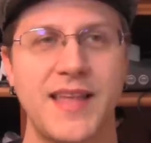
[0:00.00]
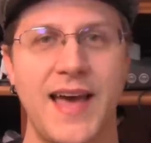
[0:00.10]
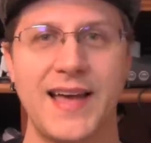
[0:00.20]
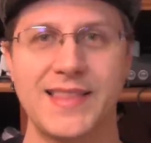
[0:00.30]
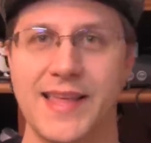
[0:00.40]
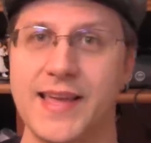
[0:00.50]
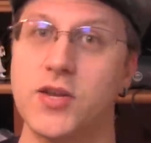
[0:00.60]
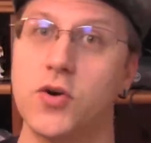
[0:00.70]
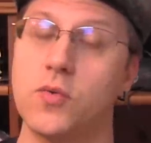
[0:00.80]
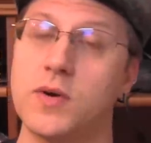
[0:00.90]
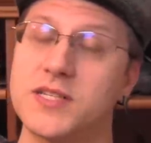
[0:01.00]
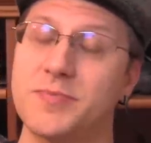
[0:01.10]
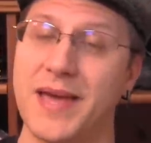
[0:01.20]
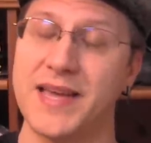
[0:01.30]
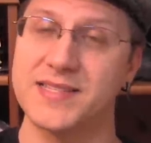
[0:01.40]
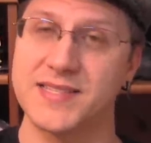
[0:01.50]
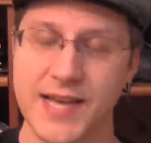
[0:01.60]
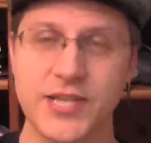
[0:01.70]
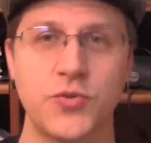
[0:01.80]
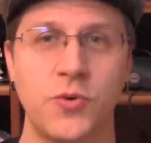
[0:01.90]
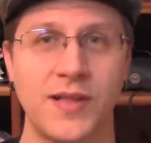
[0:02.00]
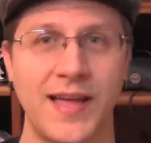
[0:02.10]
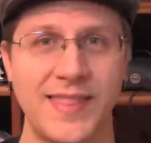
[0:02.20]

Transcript: that Lando was pansexual.